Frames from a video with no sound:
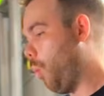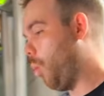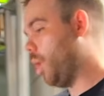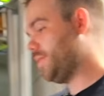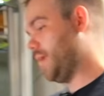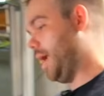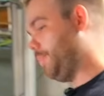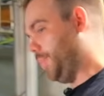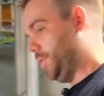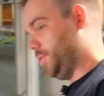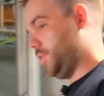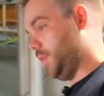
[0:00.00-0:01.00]
What
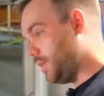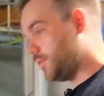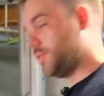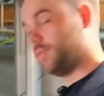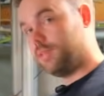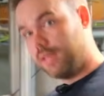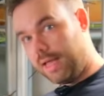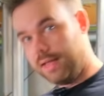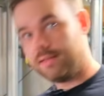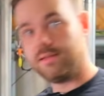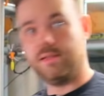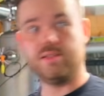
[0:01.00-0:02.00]
happens is
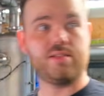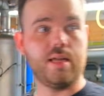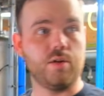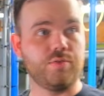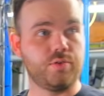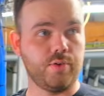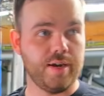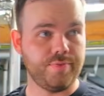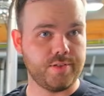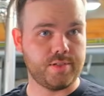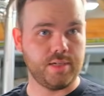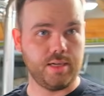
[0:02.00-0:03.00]
that instead of
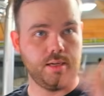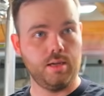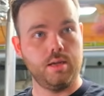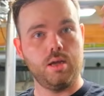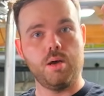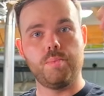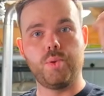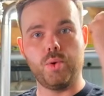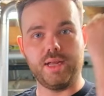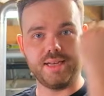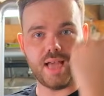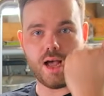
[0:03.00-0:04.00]
gravity
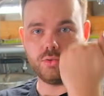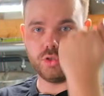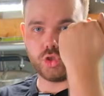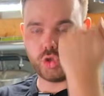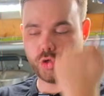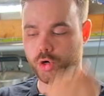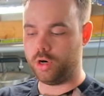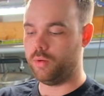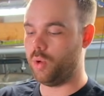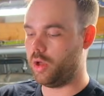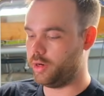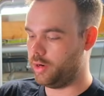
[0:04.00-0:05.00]
pulling down the sugar
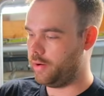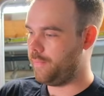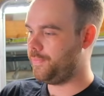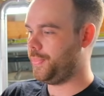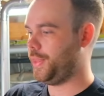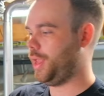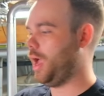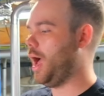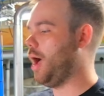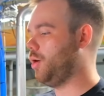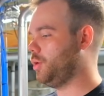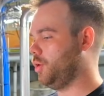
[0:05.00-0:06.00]
water
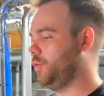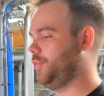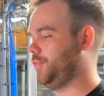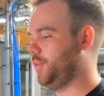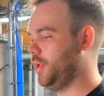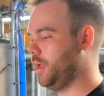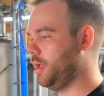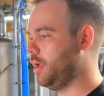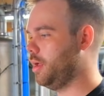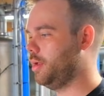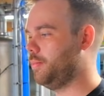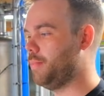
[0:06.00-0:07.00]
out of
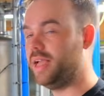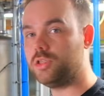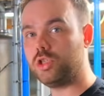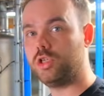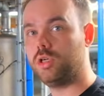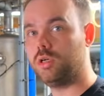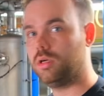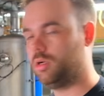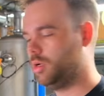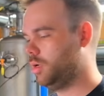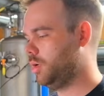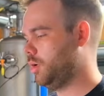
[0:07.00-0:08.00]
the mesh,
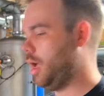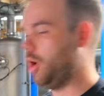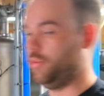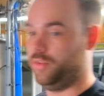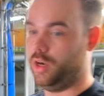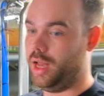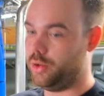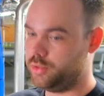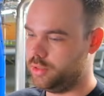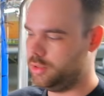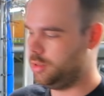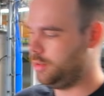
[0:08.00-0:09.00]
out of the
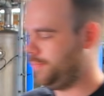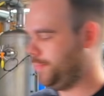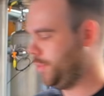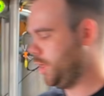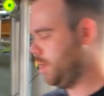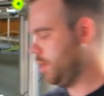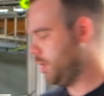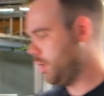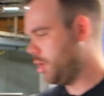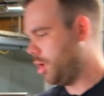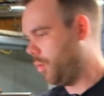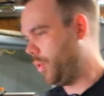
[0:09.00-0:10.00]
lauter,
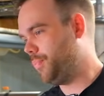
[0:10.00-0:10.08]
we